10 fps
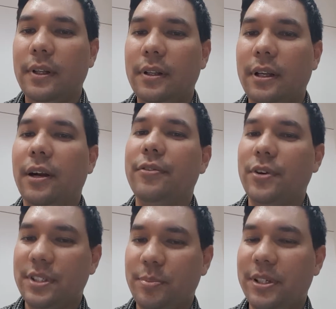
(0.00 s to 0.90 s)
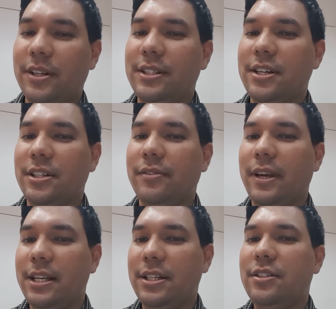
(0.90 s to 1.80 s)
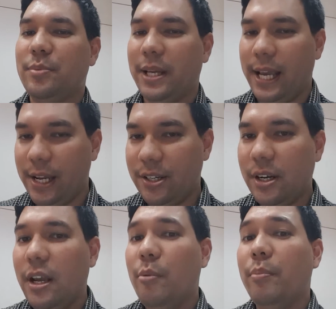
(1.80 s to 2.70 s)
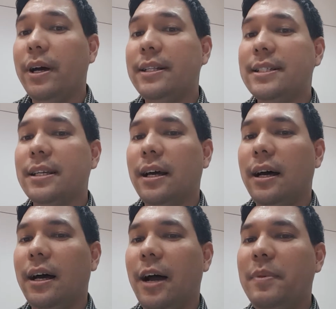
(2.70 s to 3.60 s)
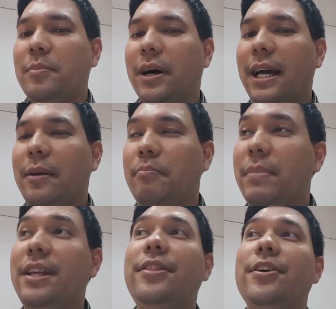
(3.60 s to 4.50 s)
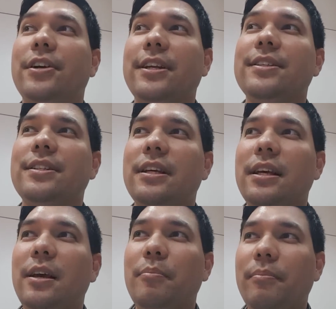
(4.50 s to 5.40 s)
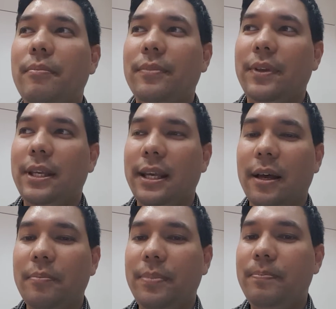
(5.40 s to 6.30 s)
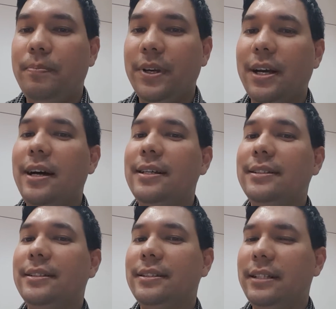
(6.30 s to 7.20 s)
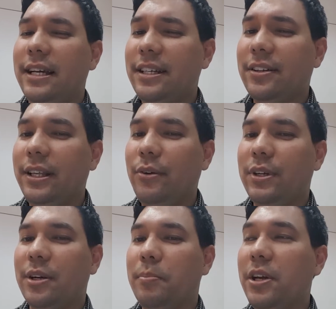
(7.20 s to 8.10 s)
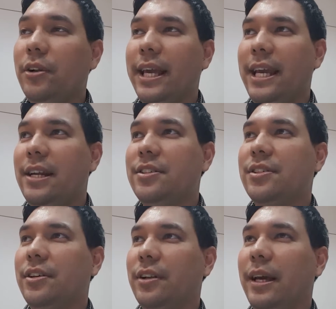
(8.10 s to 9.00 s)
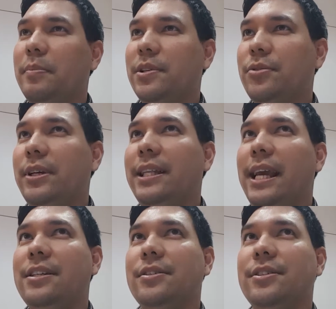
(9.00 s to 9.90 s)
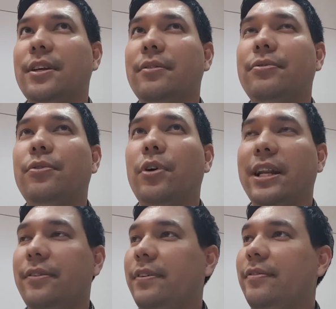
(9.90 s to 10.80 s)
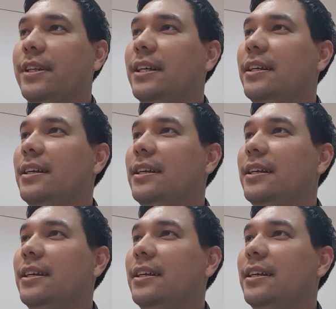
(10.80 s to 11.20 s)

of course the pronunciation of agey should be age, but I'm in my mid-30s. Yeah, because technically when you're middle-aged, you're like between the ages of 40 and 50.